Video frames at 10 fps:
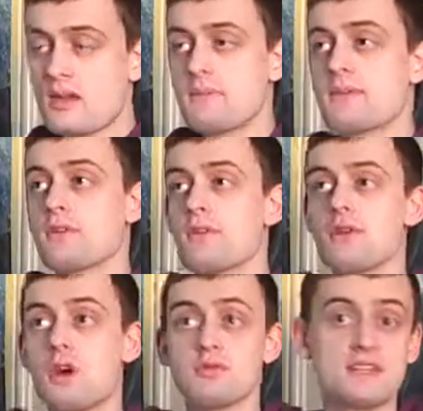
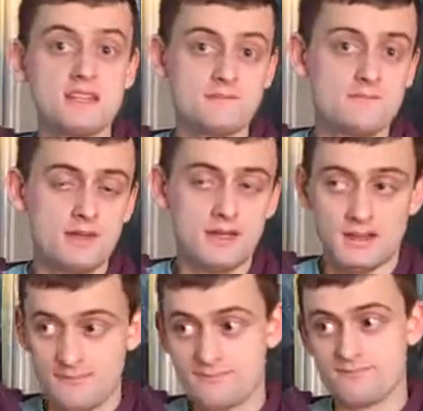before only,
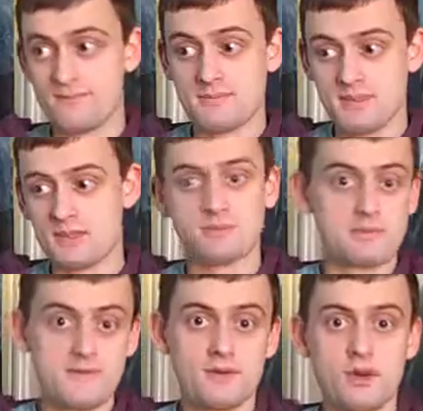
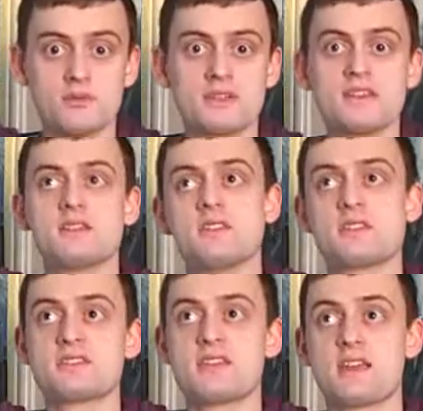before only you
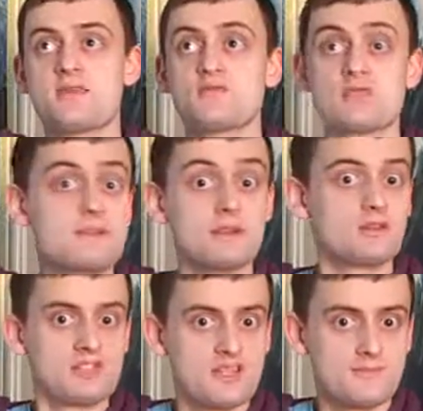could say
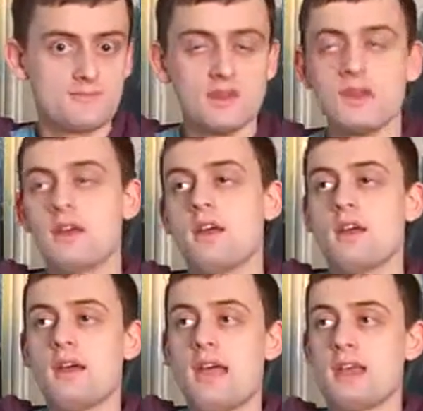rebuilt her.
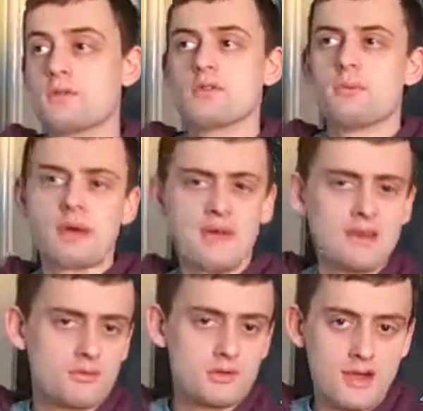Anyone
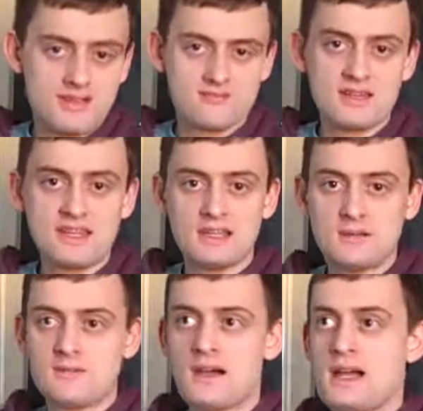who hasn't read
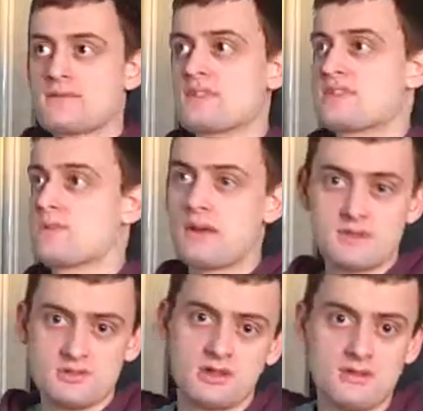Kilo 5 and doesn't know what I'm
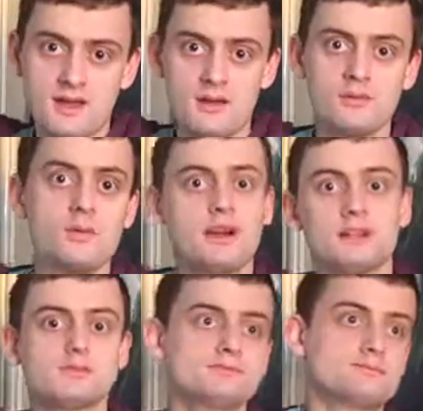talking about,
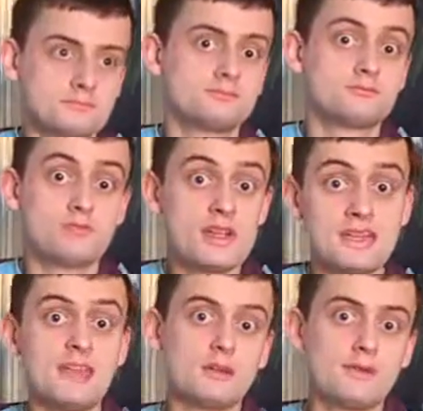well, read
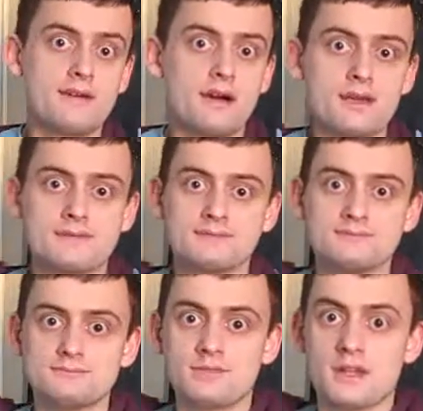Kilo 5.
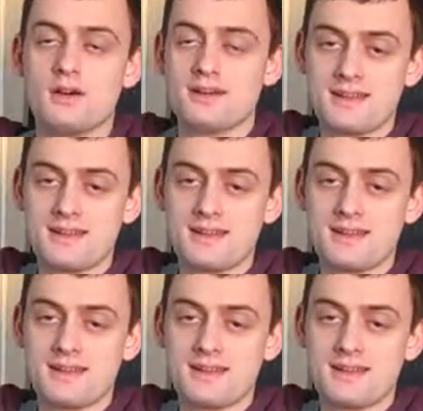You know,